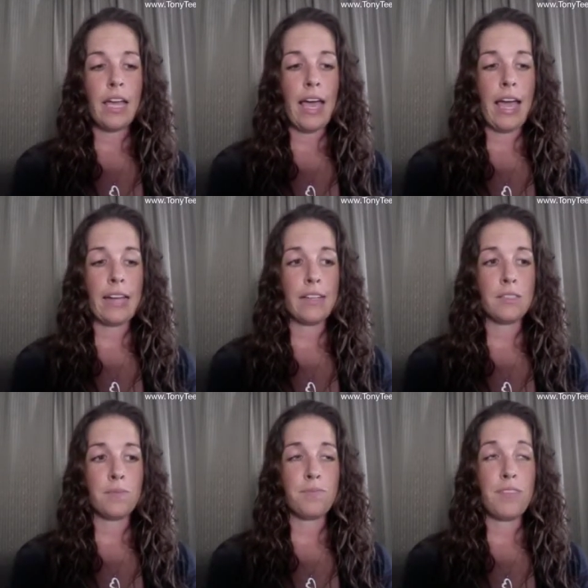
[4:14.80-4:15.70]

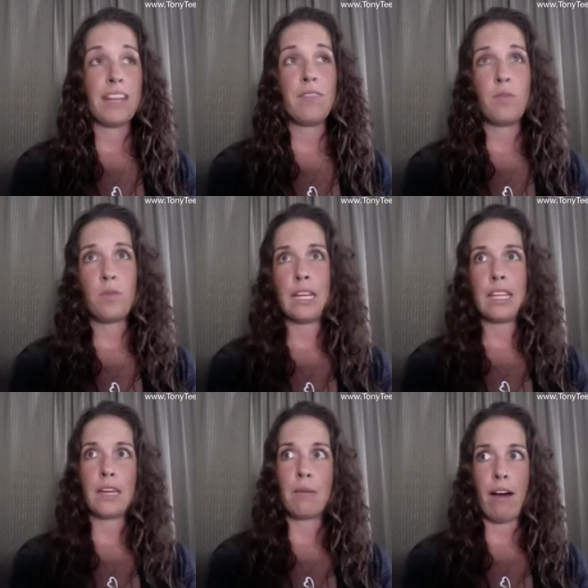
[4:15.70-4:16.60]
And then even when I
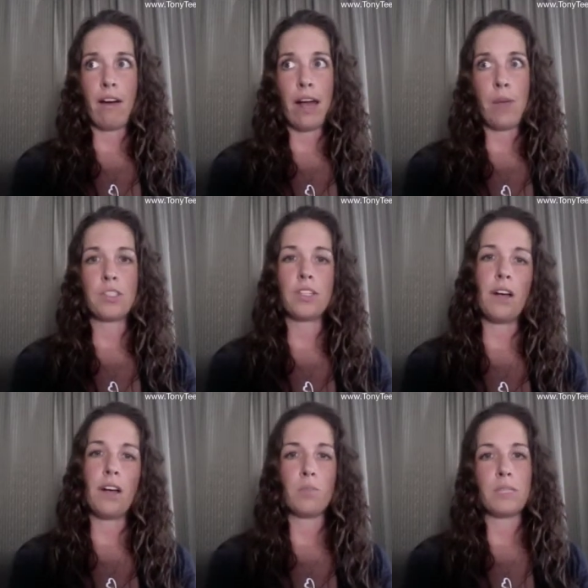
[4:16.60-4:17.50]
think about how much I've
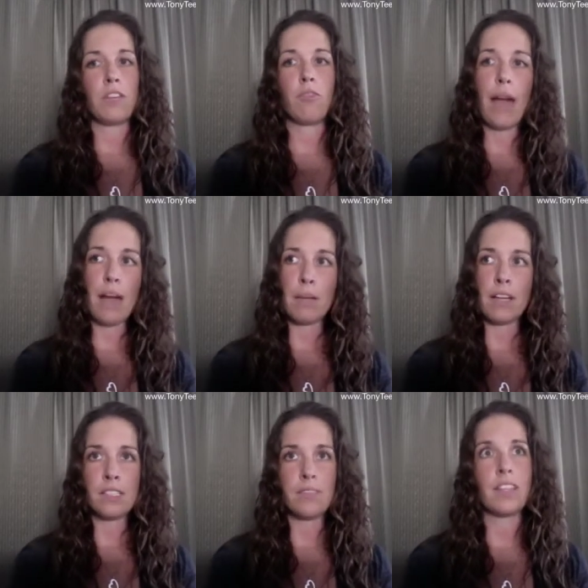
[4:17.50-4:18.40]
held myself back
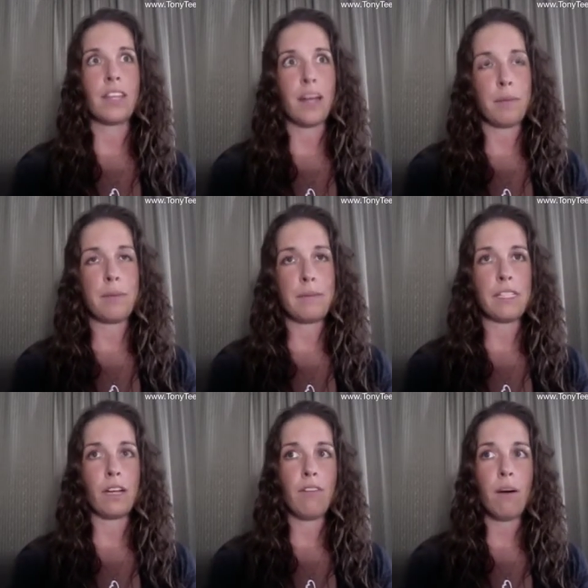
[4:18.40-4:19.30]
because of it, then I beat
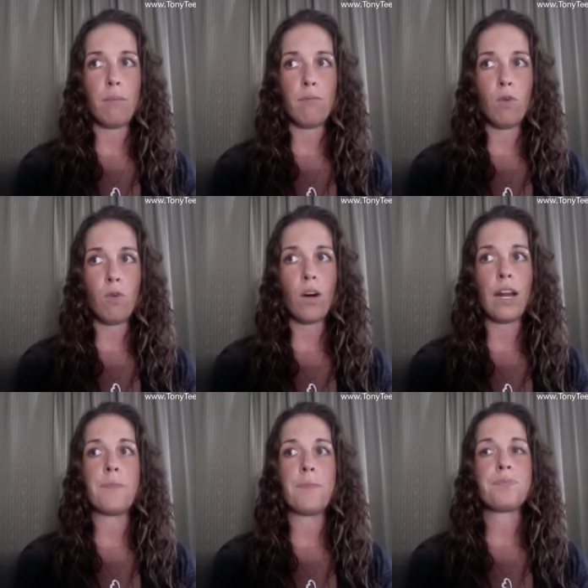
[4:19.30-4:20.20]
myself up for
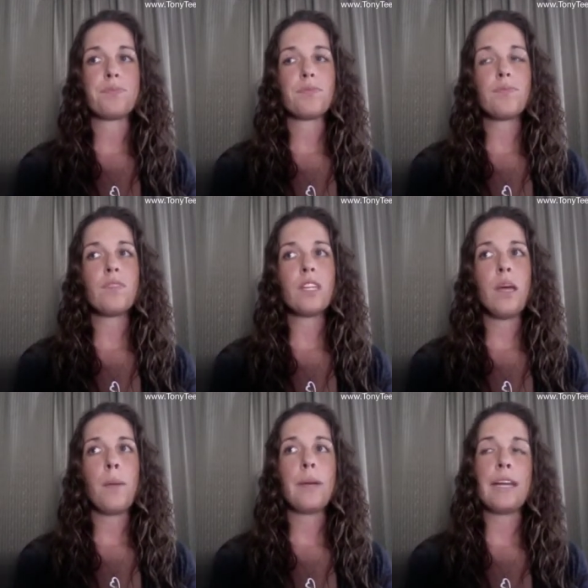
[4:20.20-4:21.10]
it.
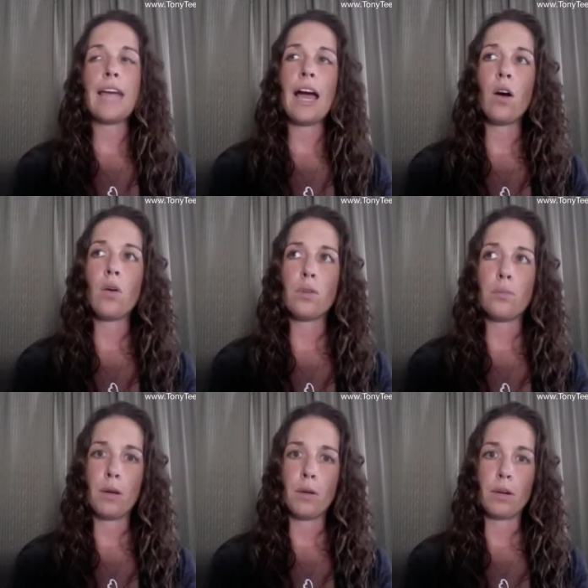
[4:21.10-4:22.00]
But now with
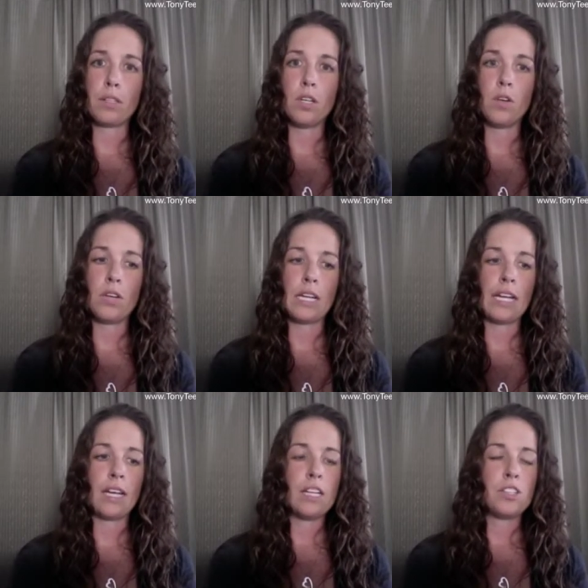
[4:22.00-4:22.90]
my work with
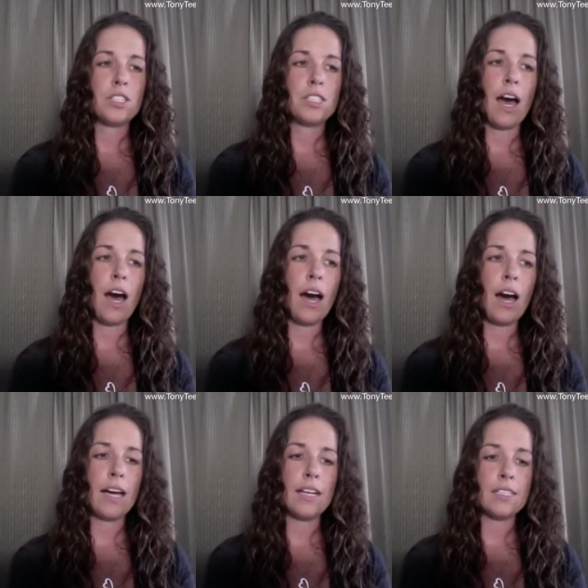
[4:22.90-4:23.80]
Tony, just that
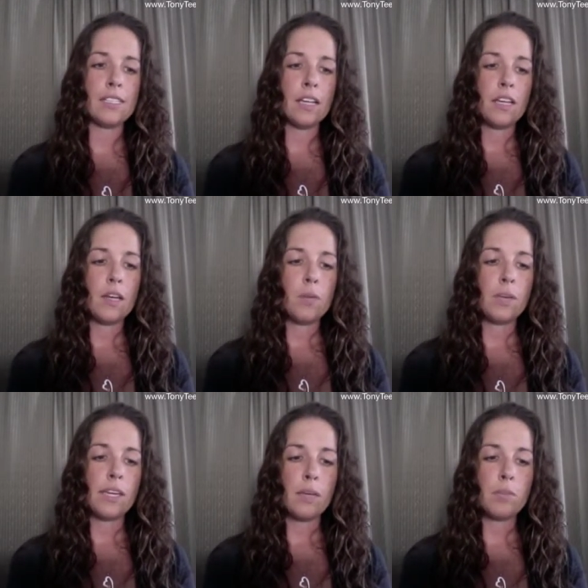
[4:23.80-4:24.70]
aha is
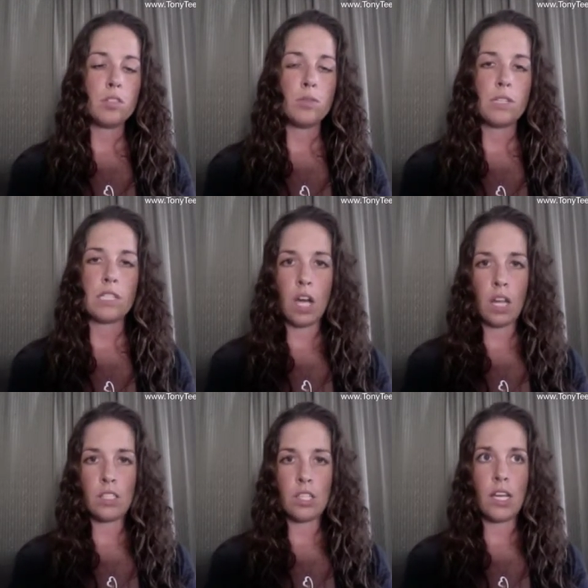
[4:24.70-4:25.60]
being able to
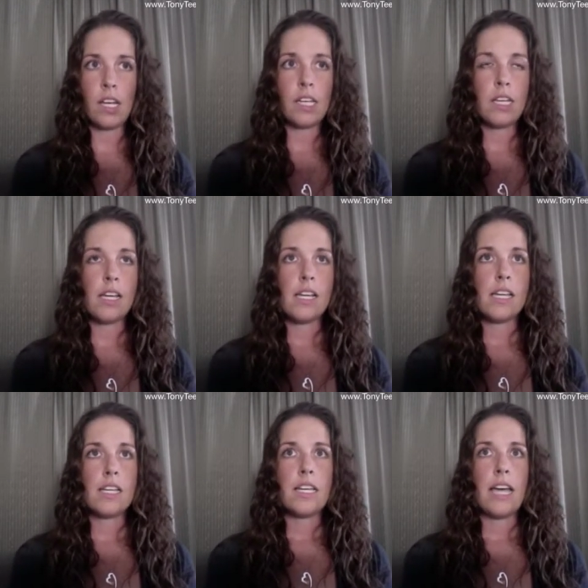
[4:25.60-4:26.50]
acknowledge it,
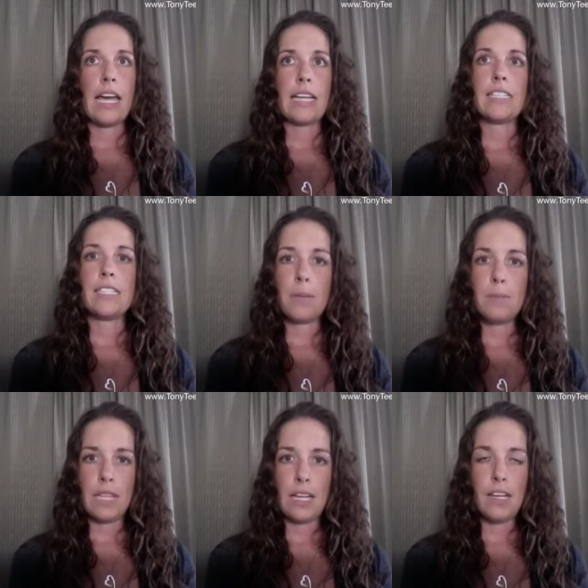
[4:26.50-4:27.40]

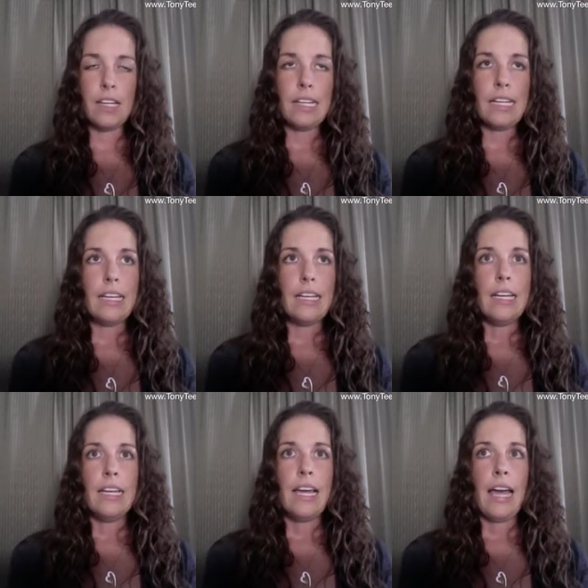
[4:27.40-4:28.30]
accept it,
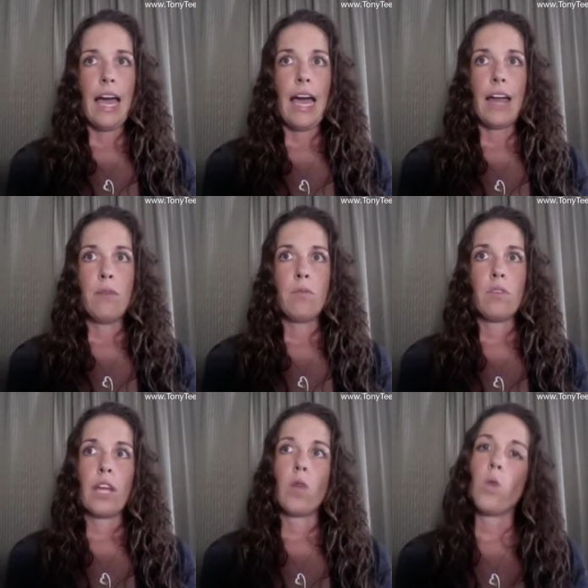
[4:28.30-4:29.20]
and
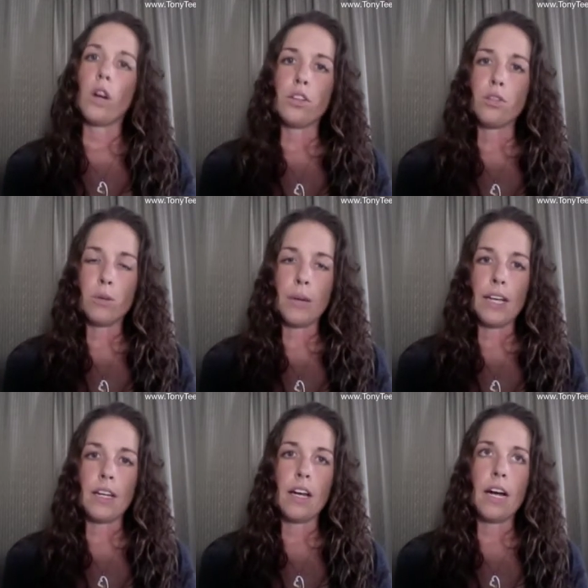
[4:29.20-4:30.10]
work through
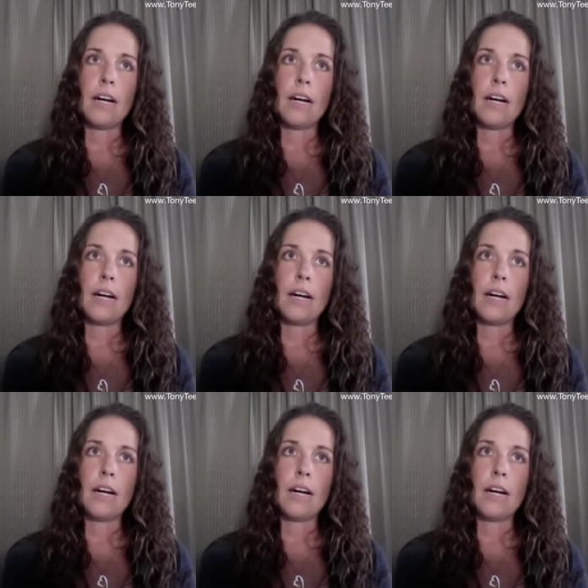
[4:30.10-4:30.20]
it.